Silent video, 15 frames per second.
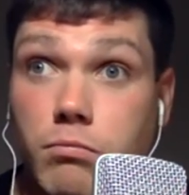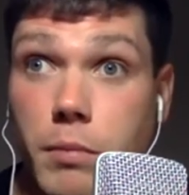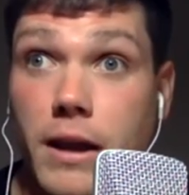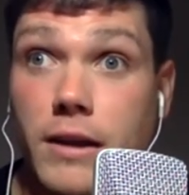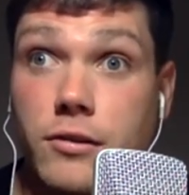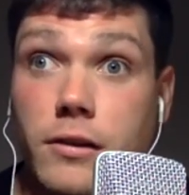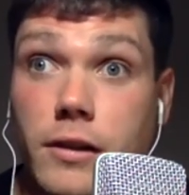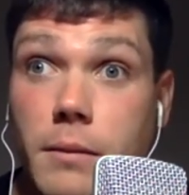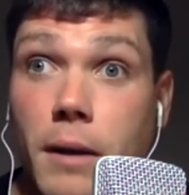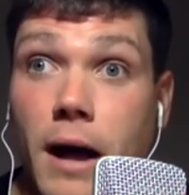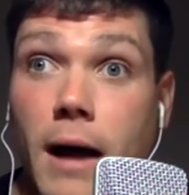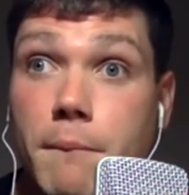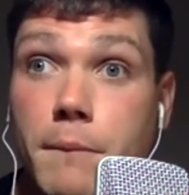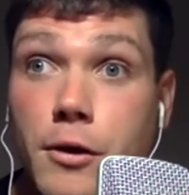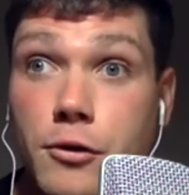basically
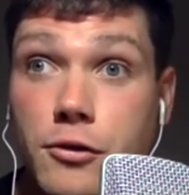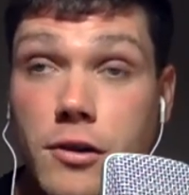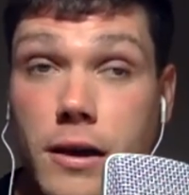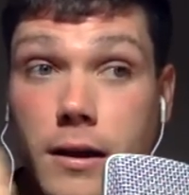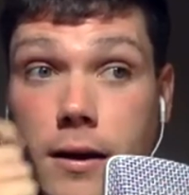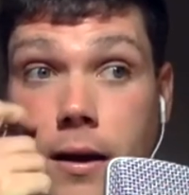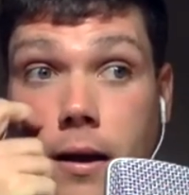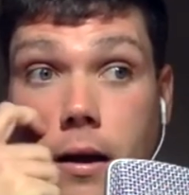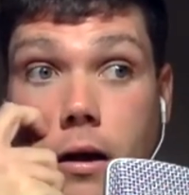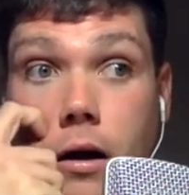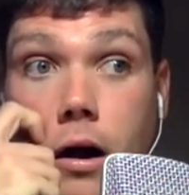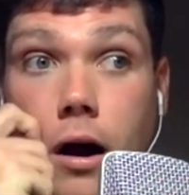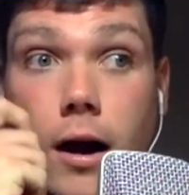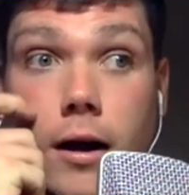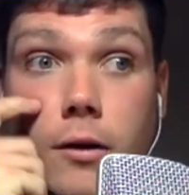pop music
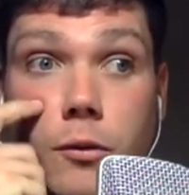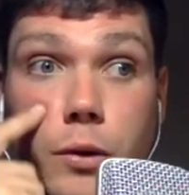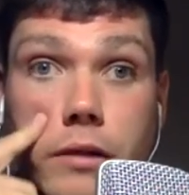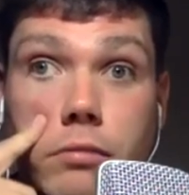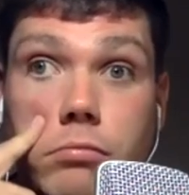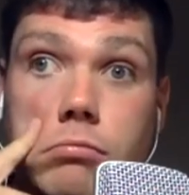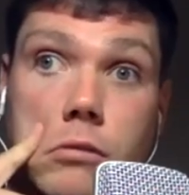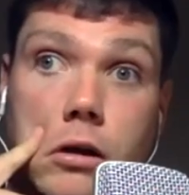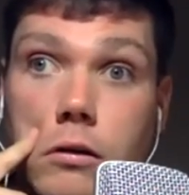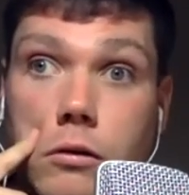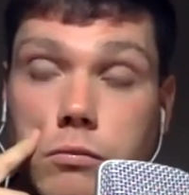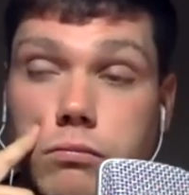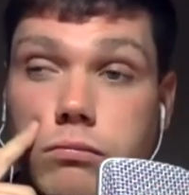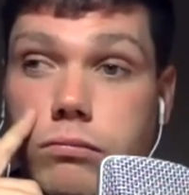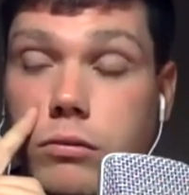with a
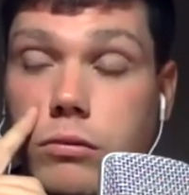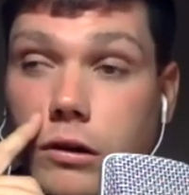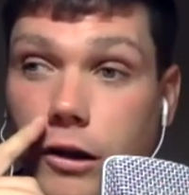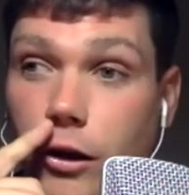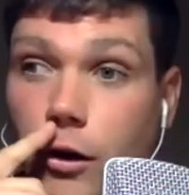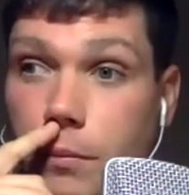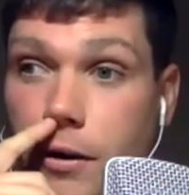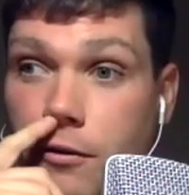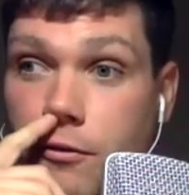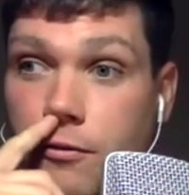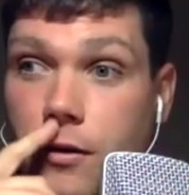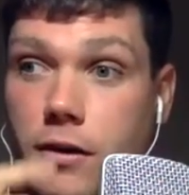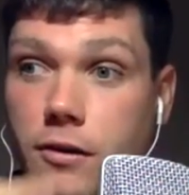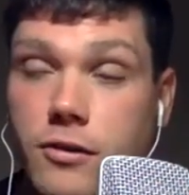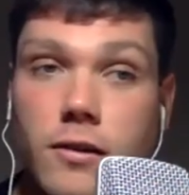little bit
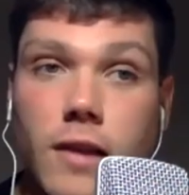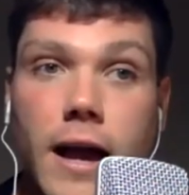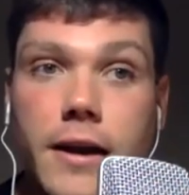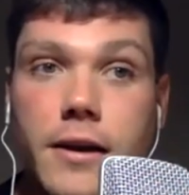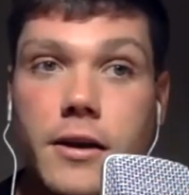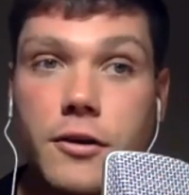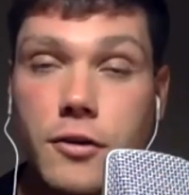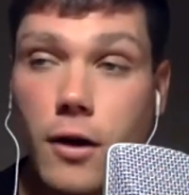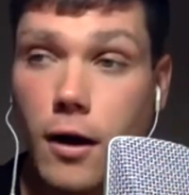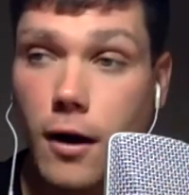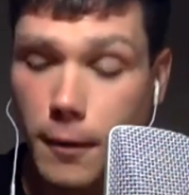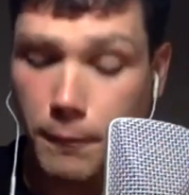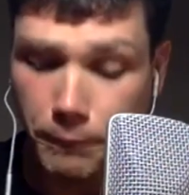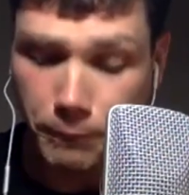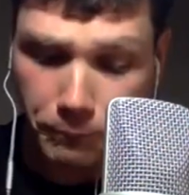of slide guitar